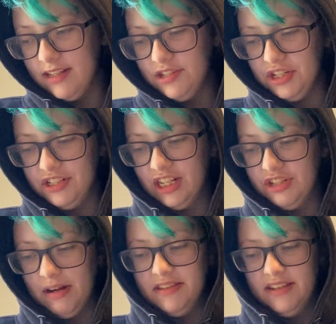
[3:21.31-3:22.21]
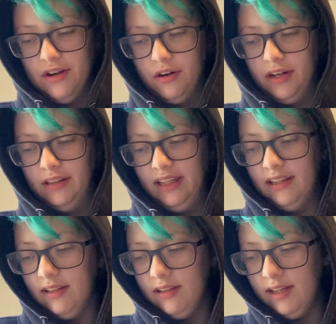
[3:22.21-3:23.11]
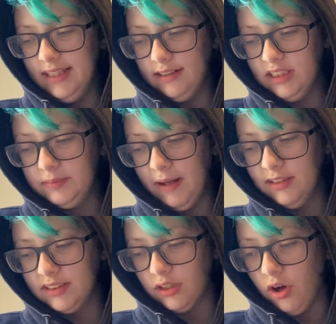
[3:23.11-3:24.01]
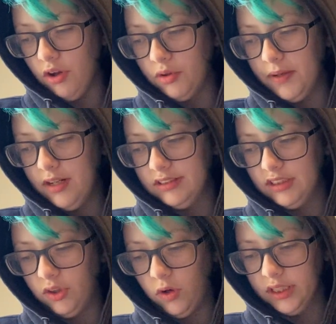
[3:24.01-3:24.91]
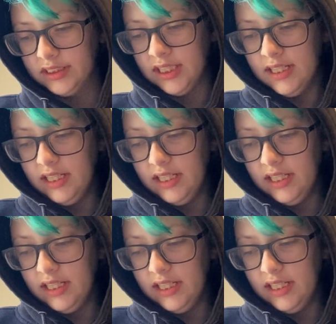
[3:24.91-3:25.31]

Shi Qingxuan said hurriedly. "There are spells on all the windows and doors.